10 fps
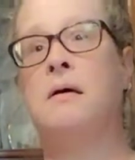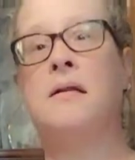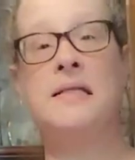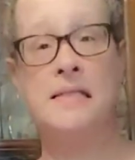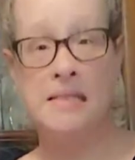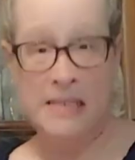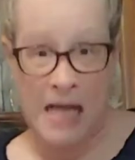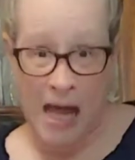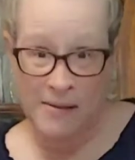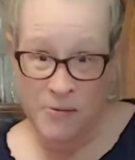This is the
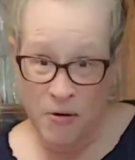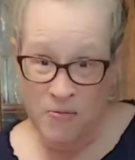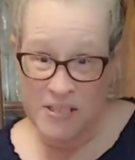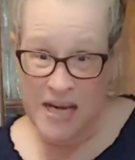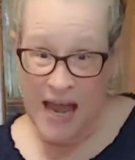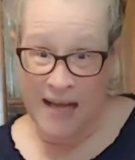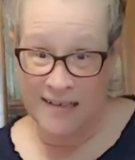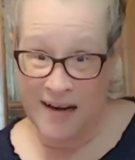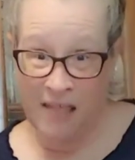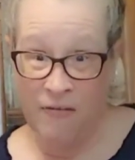times where I wish I had
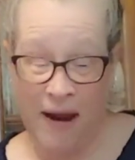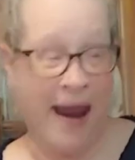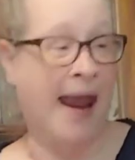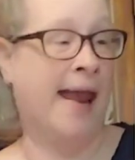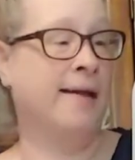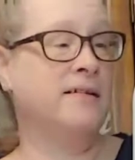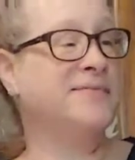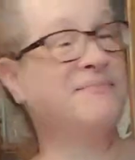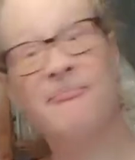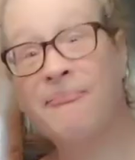another hand.
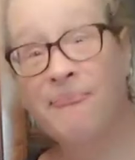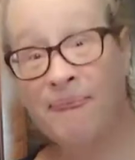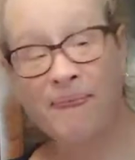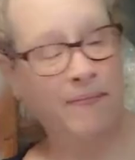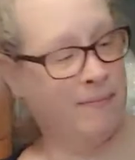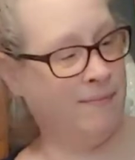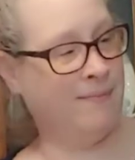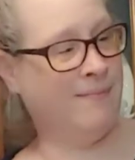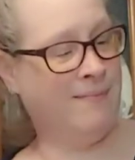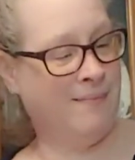But
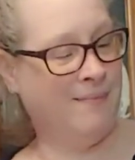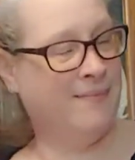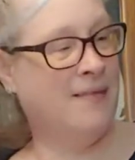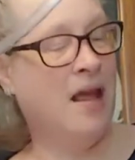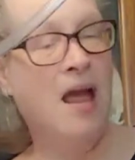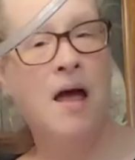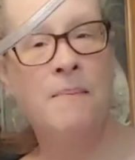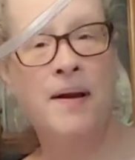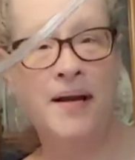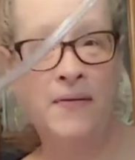
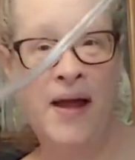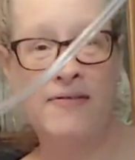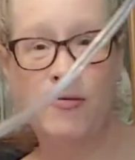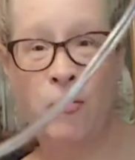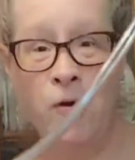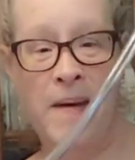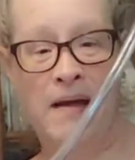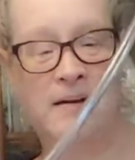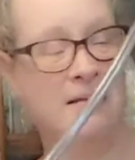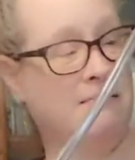I don't have to worry
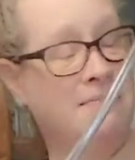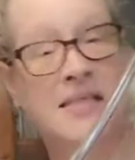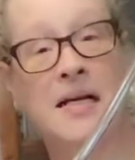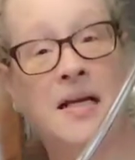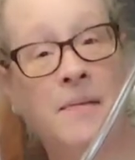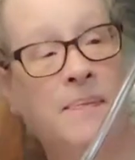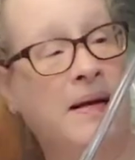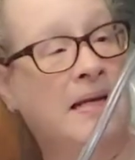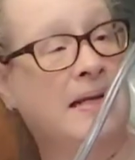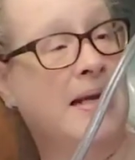about sucking up
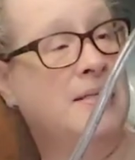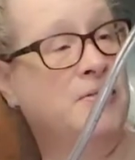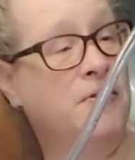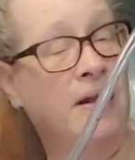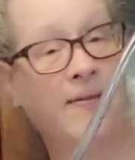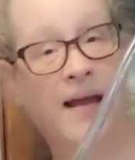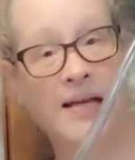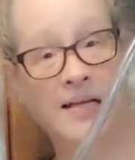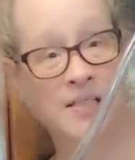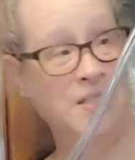any leaves or anything.
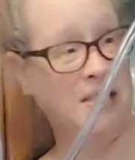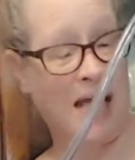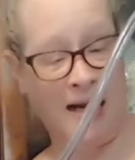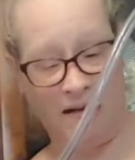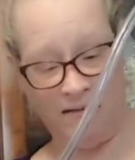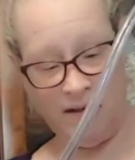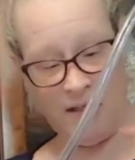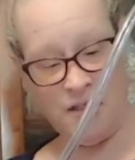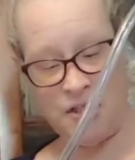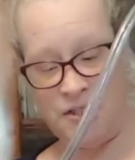I can just kind of
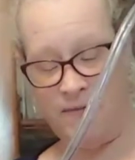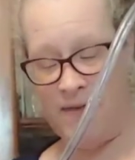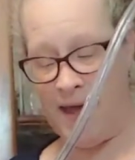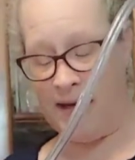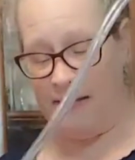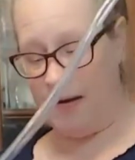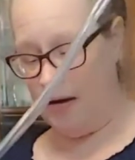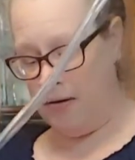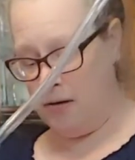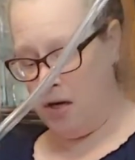shove that in
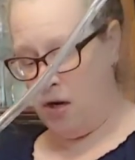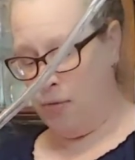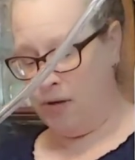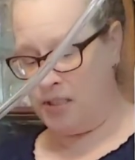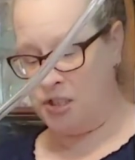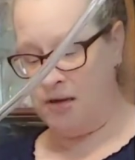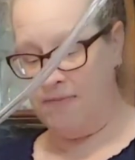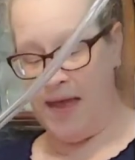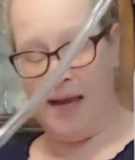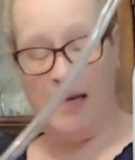there. We're going to
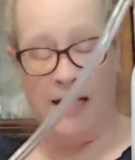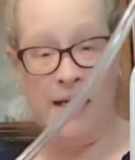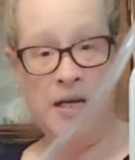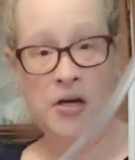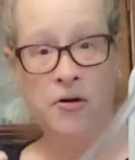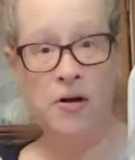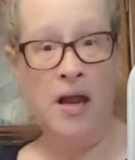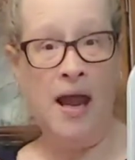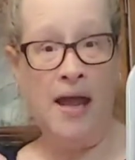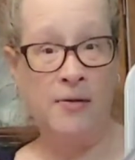shove that in here
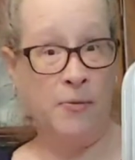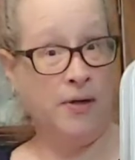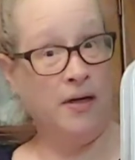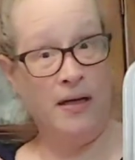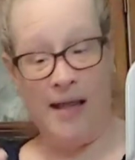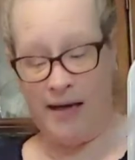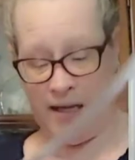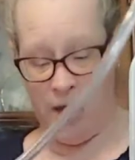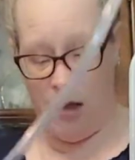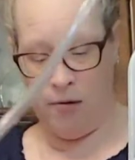and then we're going to let
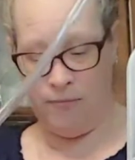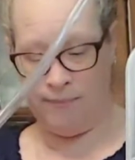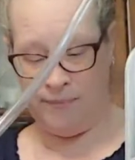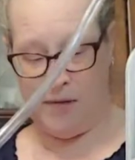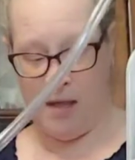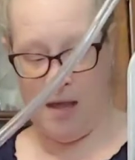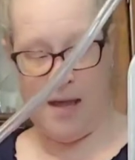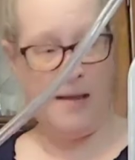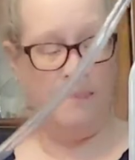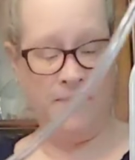it go.
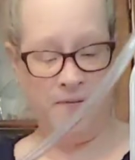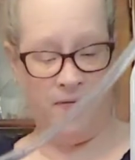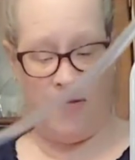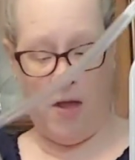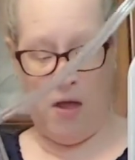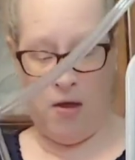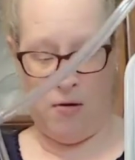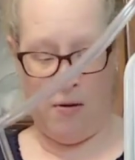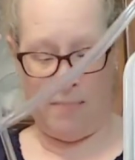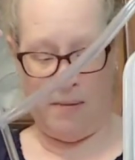Okay? So,
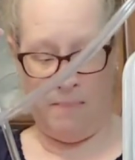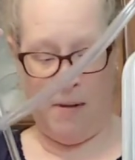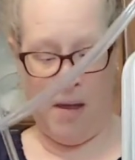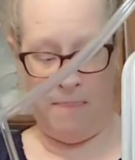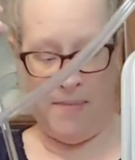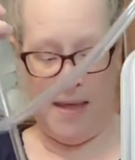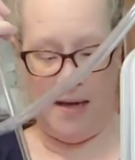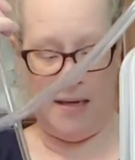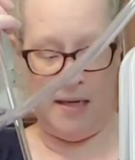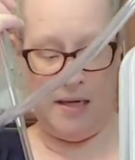I'm going to pop that
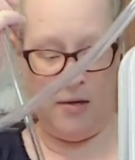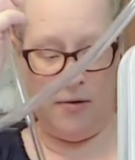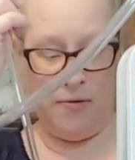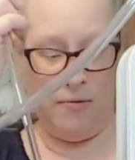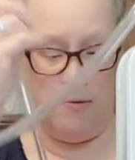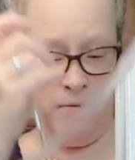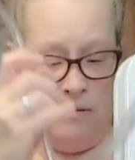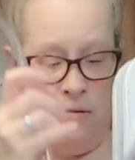in here.